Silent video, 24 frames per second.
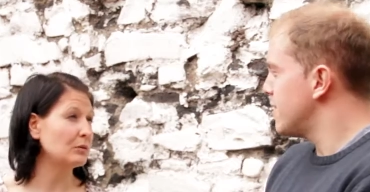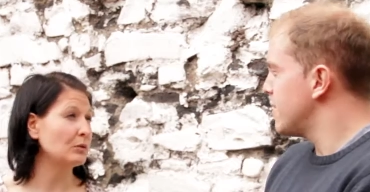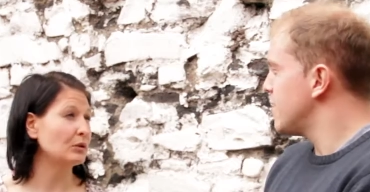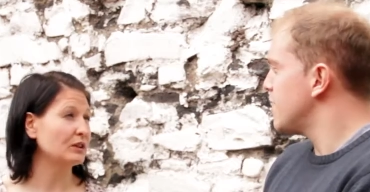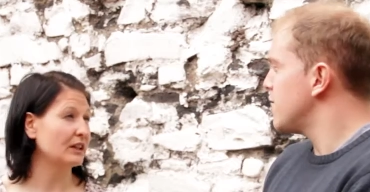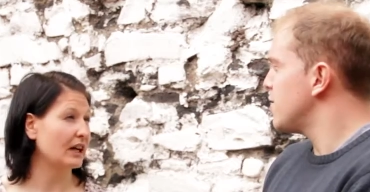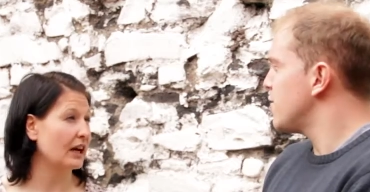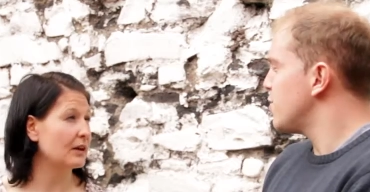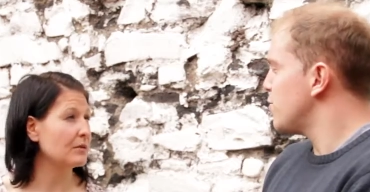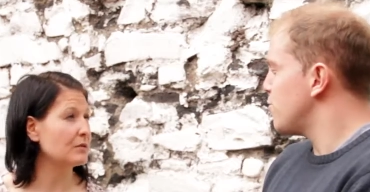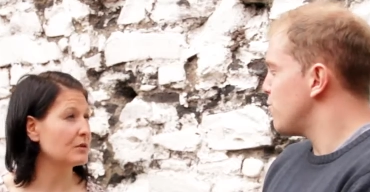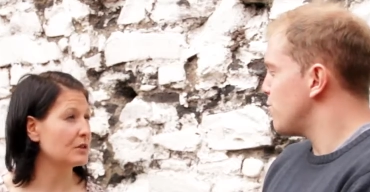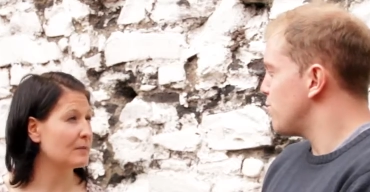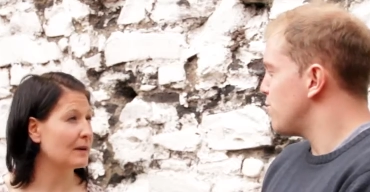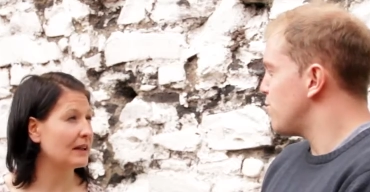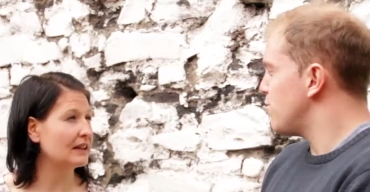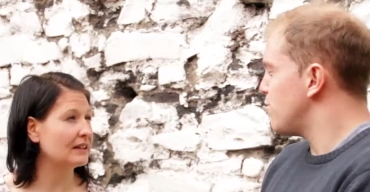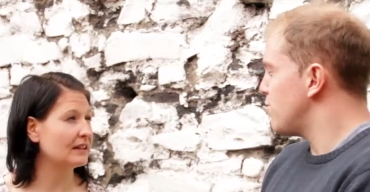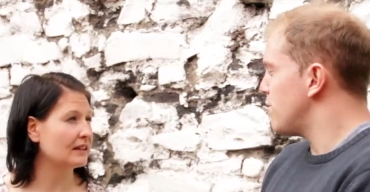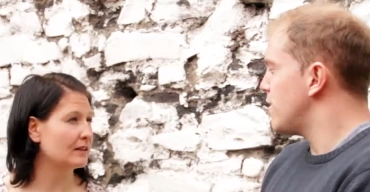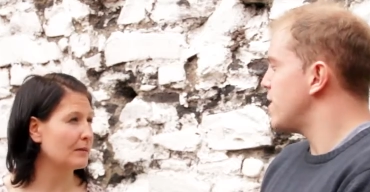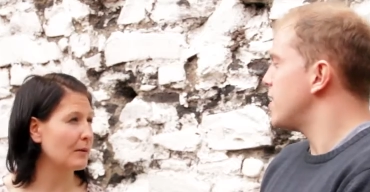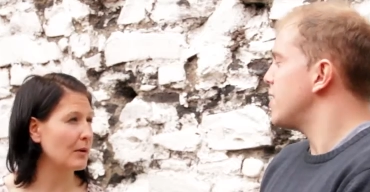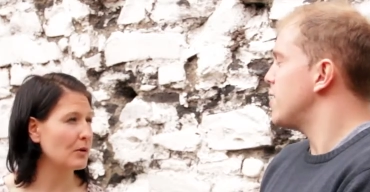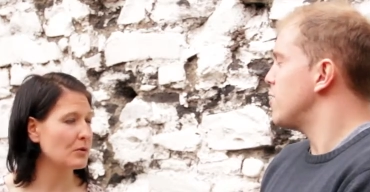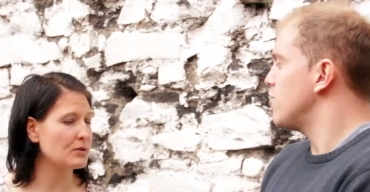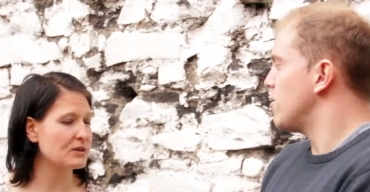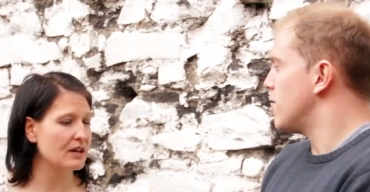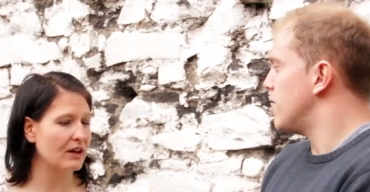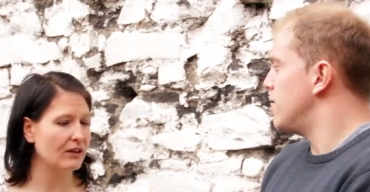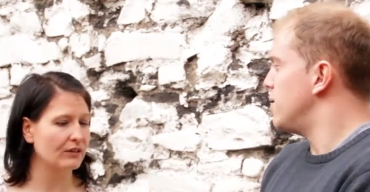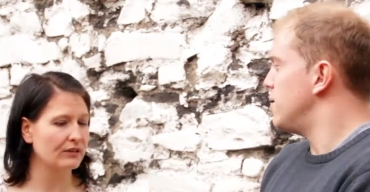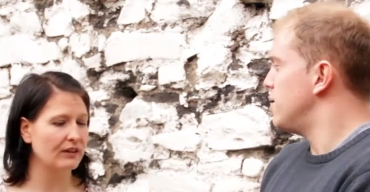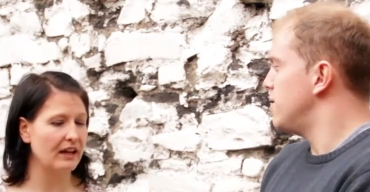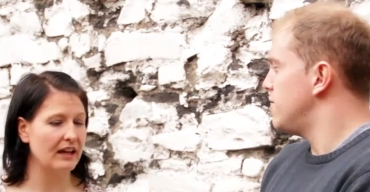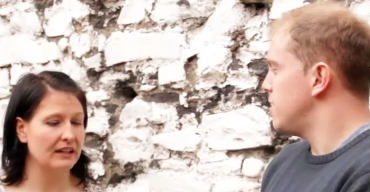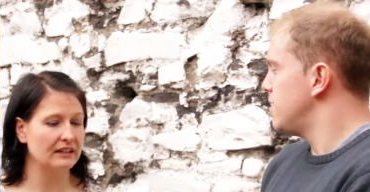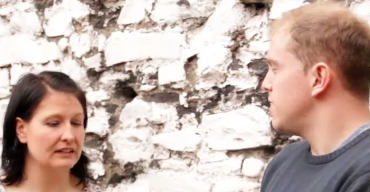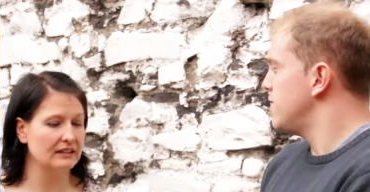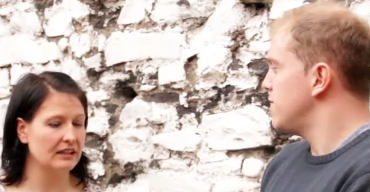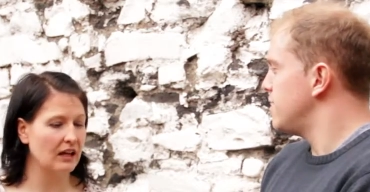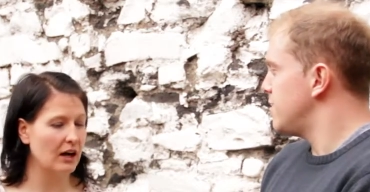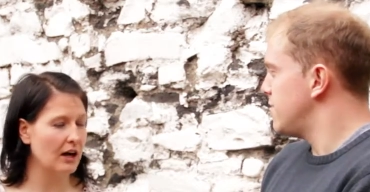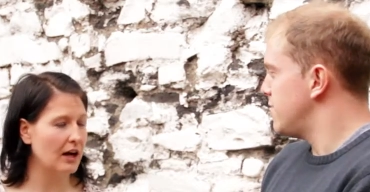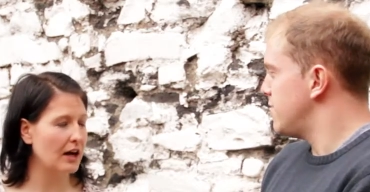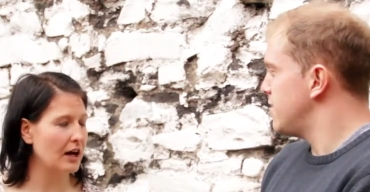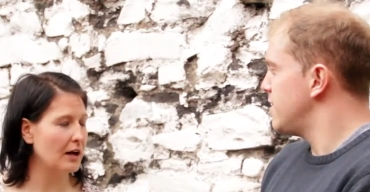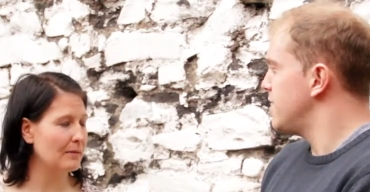Speaker 1: one that I would speak to the most of. it. Uh,
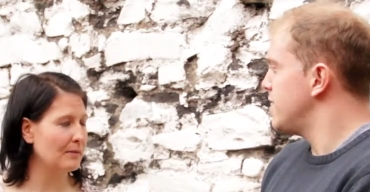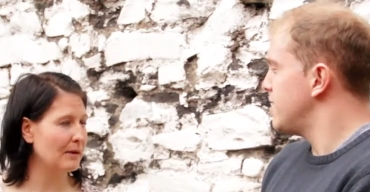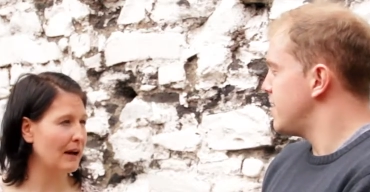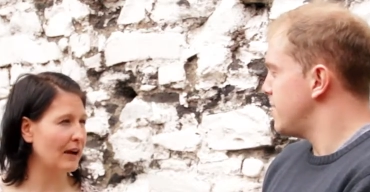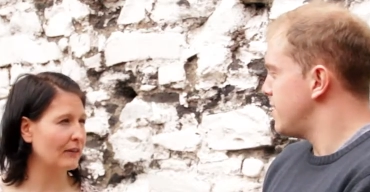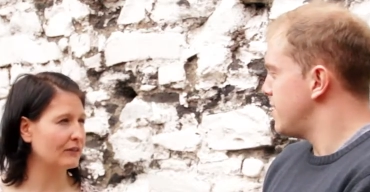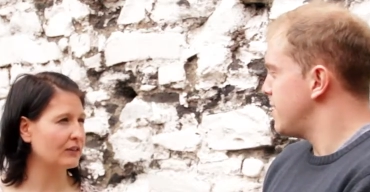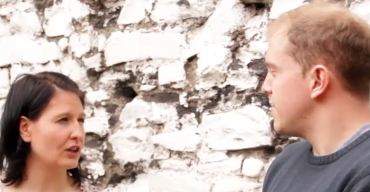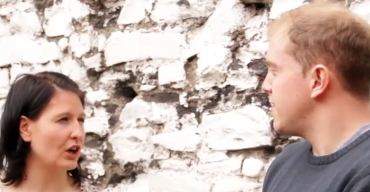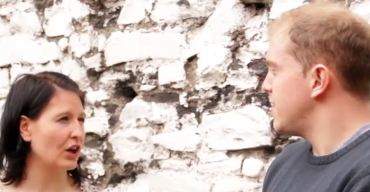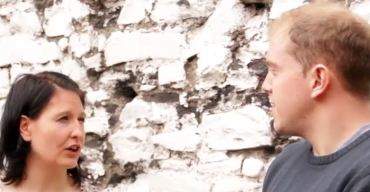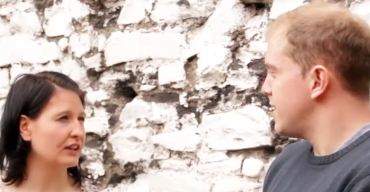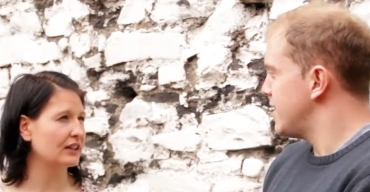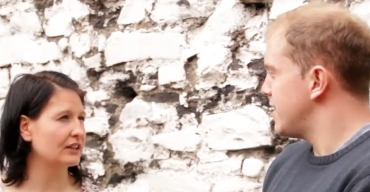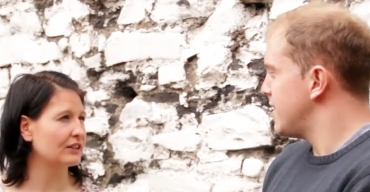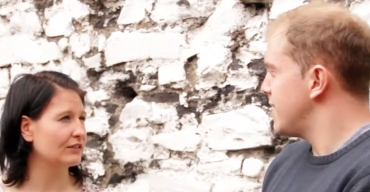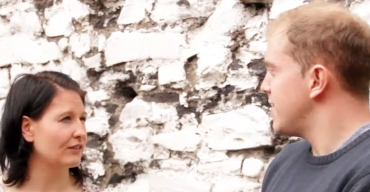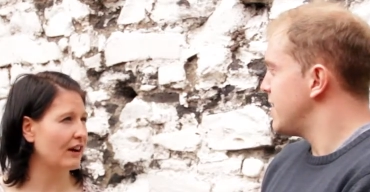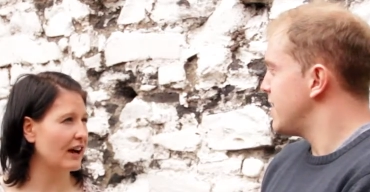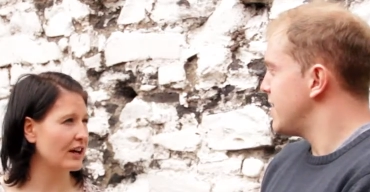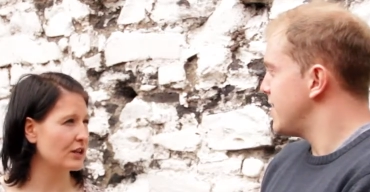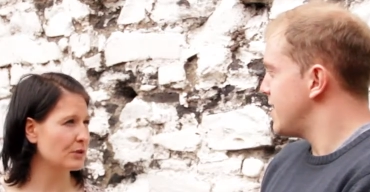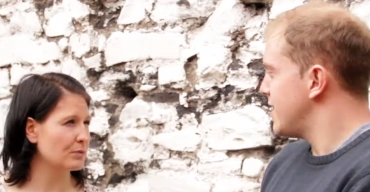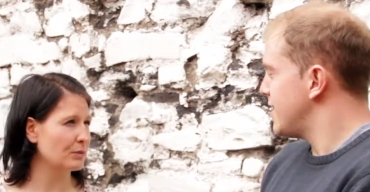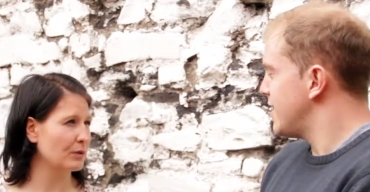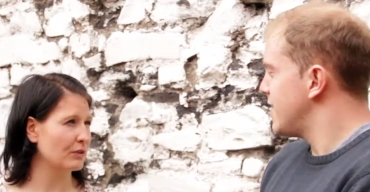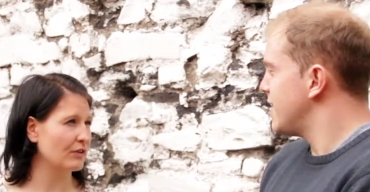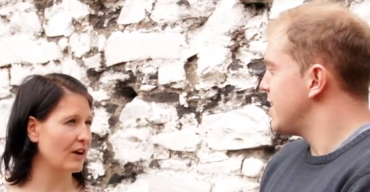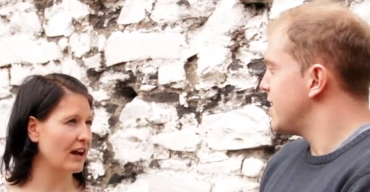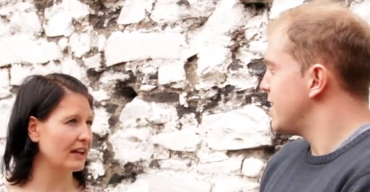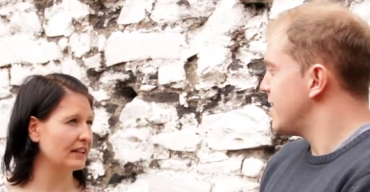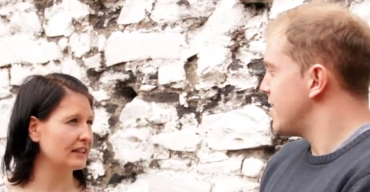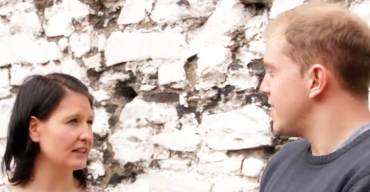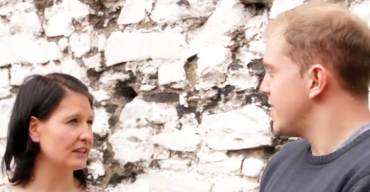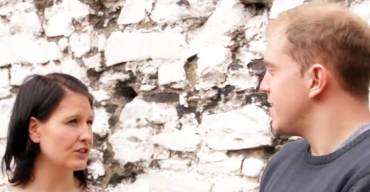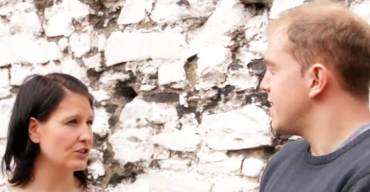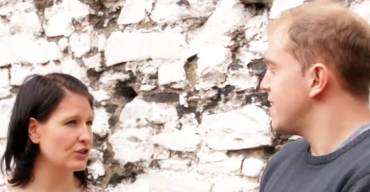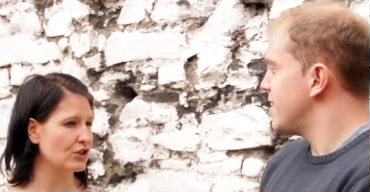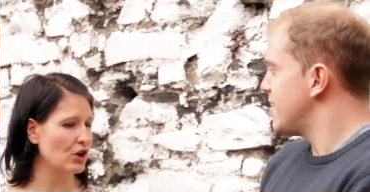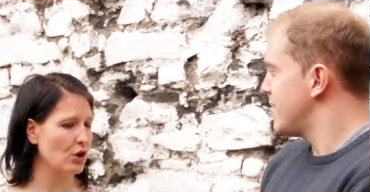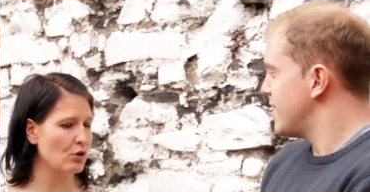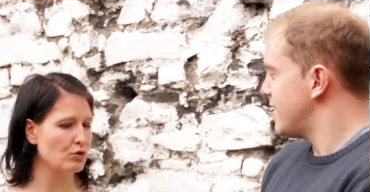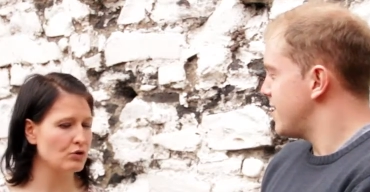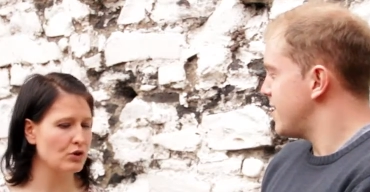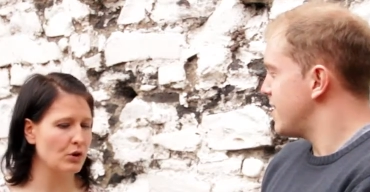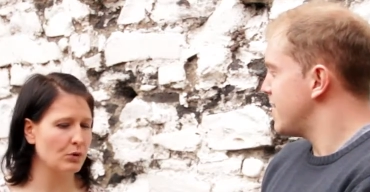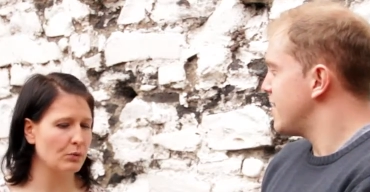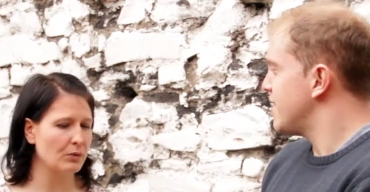I, I might have the odd interaction with Randa and
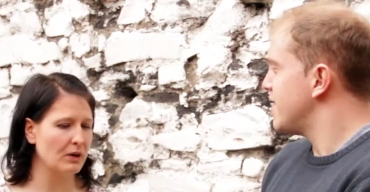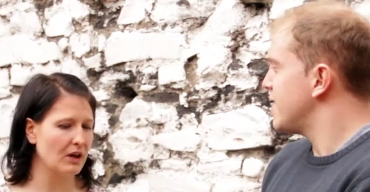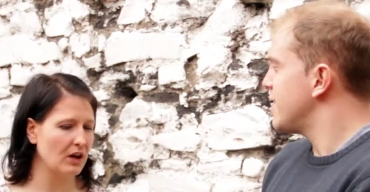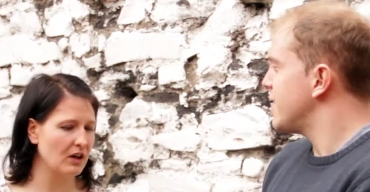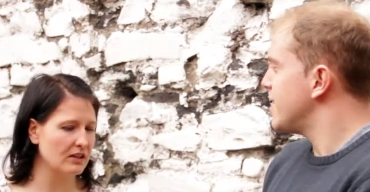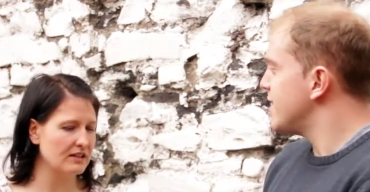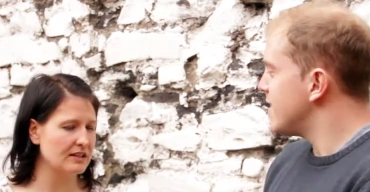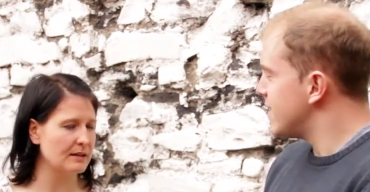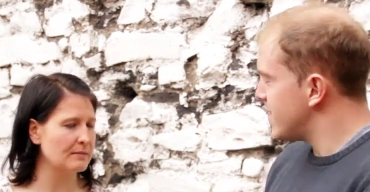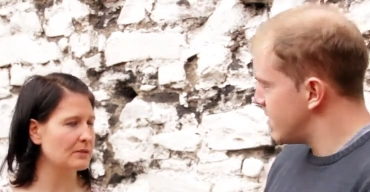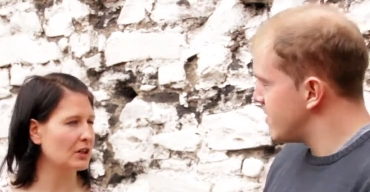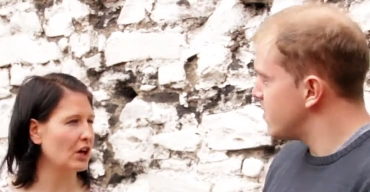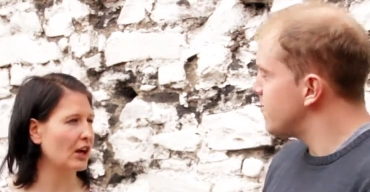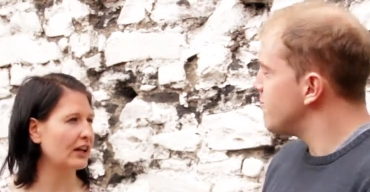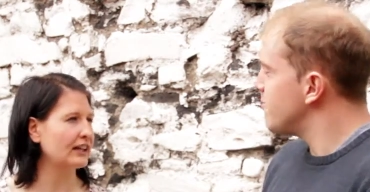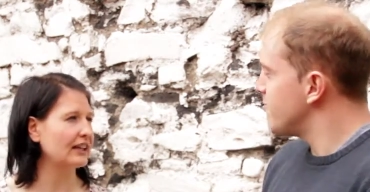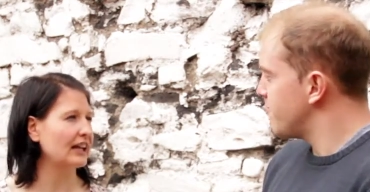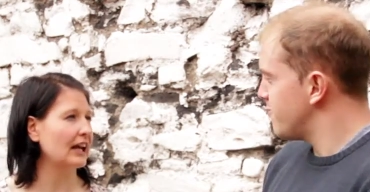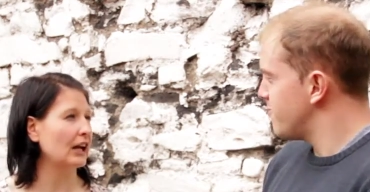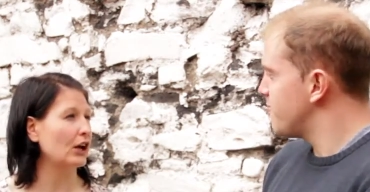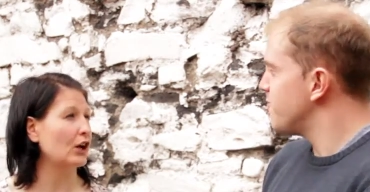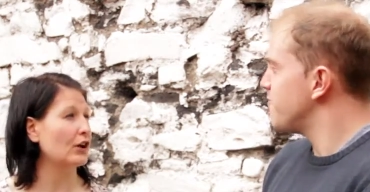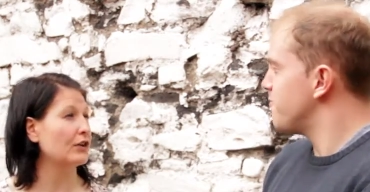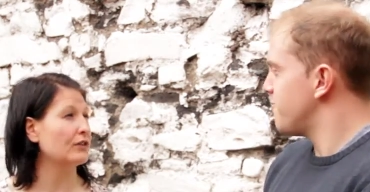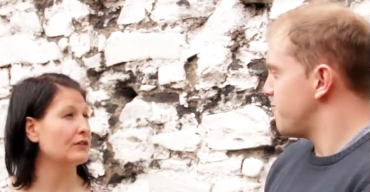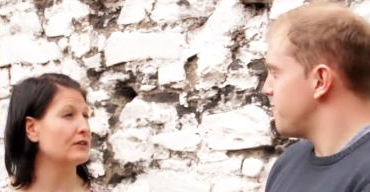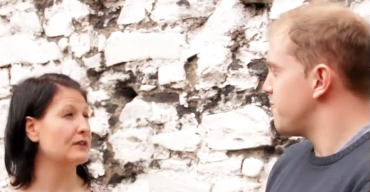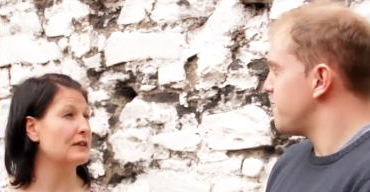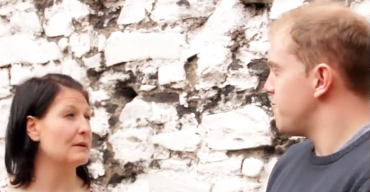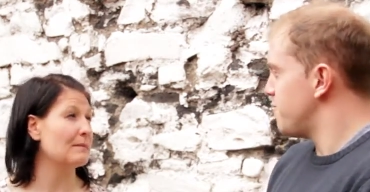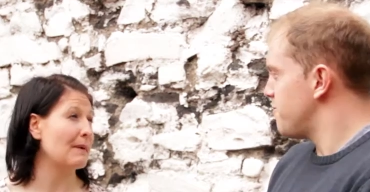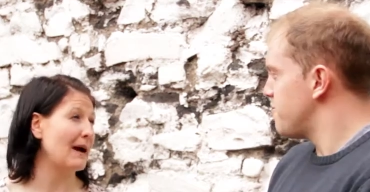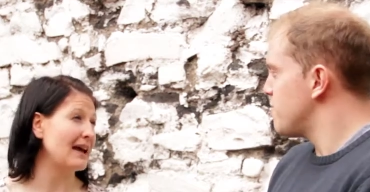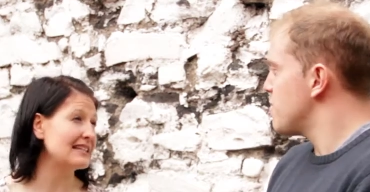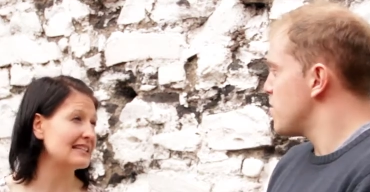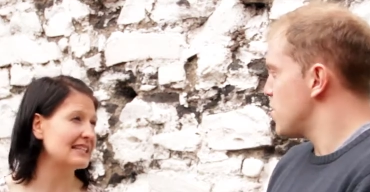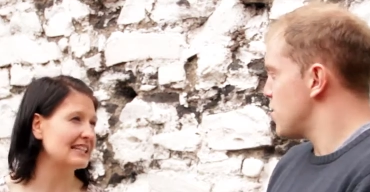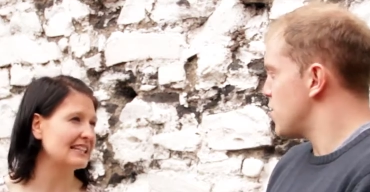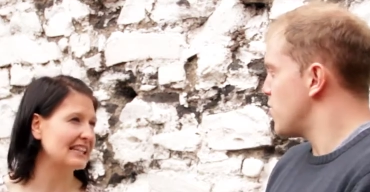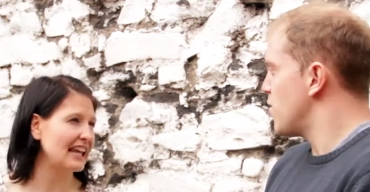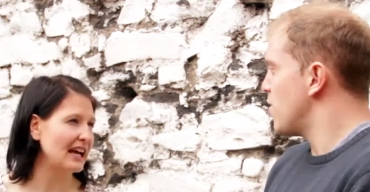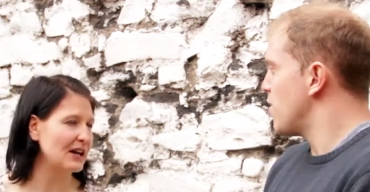Jojo. We all seem to kind of get on the best in sure.